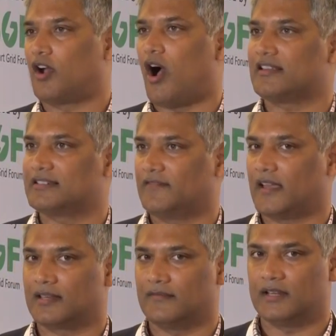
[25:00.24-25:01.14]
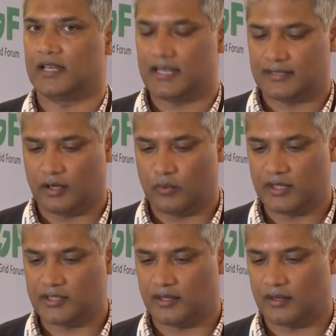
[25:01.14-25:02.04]
cost effectively is the
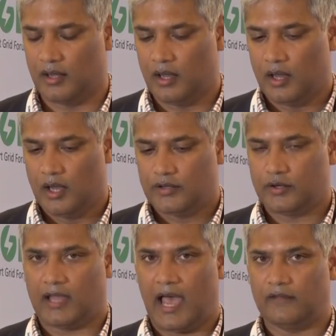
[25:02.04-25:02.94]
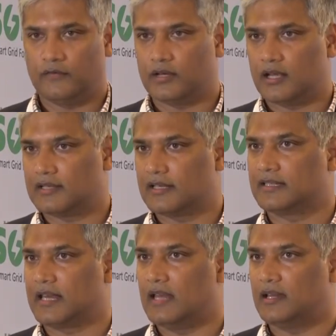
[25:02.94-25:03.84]
question. So California as a
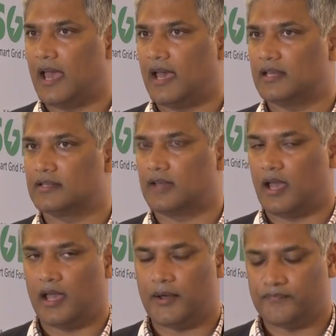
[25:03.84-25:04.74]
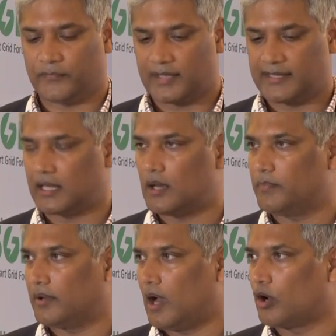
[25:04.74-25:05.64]
state has set
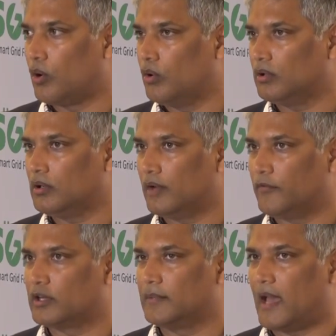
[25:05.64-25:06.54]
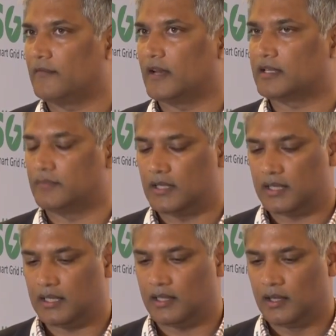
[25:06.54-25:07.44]
up a goal for demand
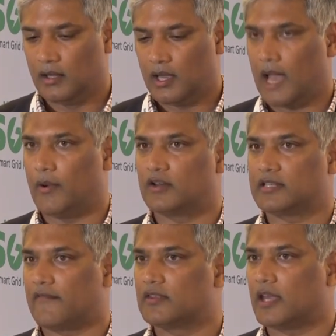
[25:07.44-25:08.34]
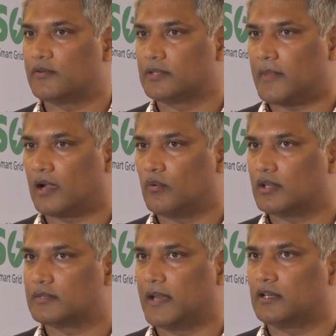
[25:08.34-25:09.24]
flexibility about 7,000
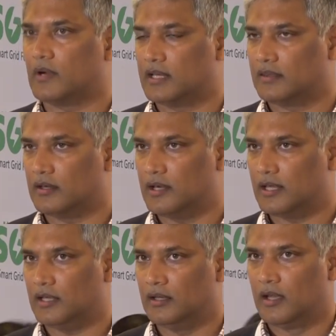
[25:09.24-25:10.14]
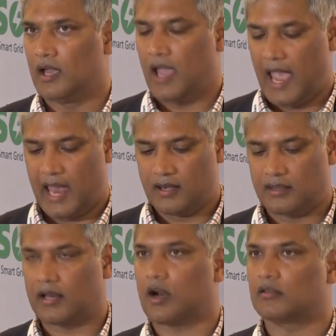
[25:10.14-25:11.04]
megawatts by 2030. And
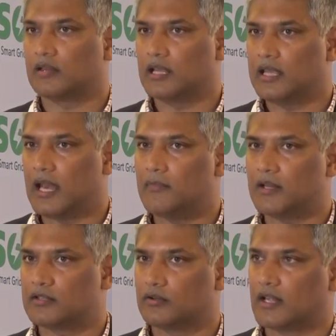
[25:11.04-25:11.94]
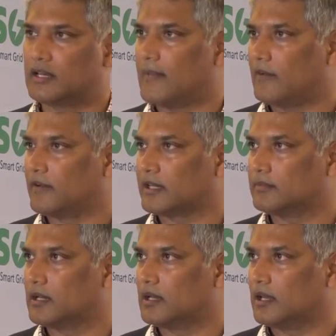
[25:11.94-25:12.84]
there are three elements to that demand
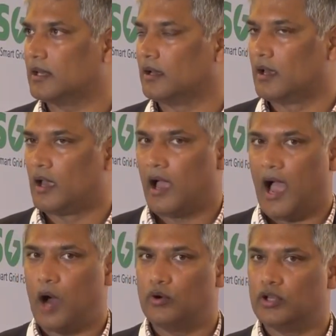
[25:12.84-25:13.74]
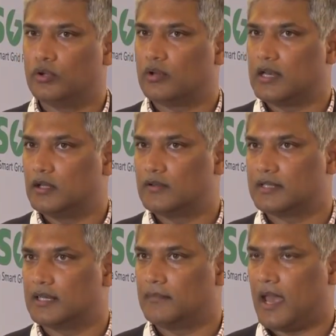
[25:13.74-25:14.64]
flexibility. How do you reduce
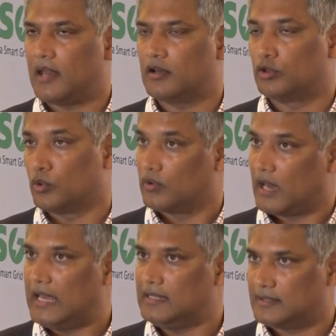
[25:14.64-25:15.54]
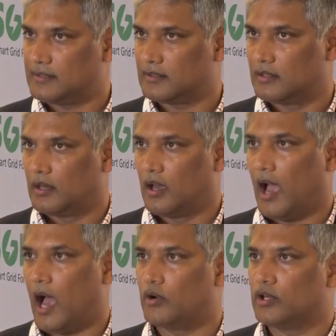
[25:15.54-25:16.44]
the demand through rates?
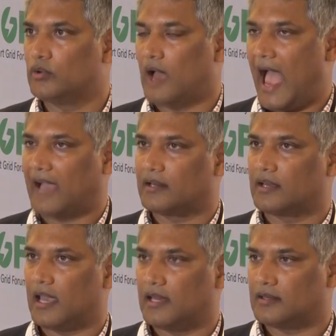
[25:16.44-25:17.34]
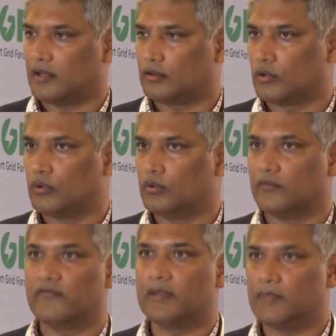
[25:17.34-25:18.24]
How do you aggregate
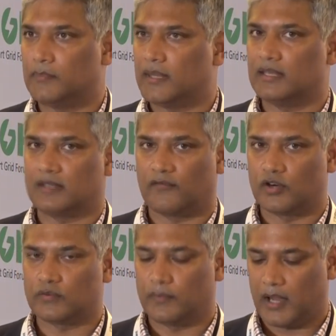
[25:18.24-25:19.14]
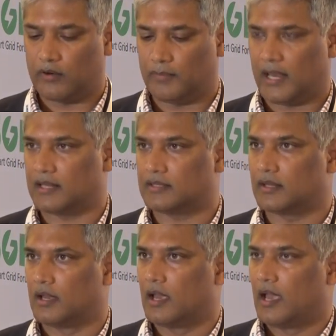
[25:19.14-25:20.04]
through VPPs and virtual power
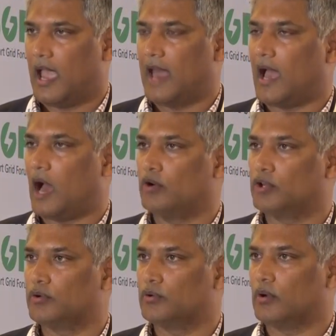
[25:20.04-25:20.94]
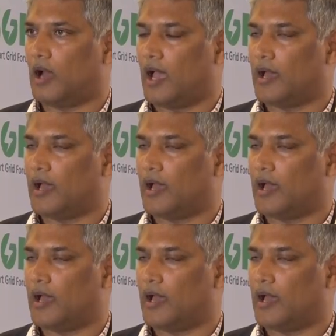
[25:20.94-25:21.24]
plants? And how do you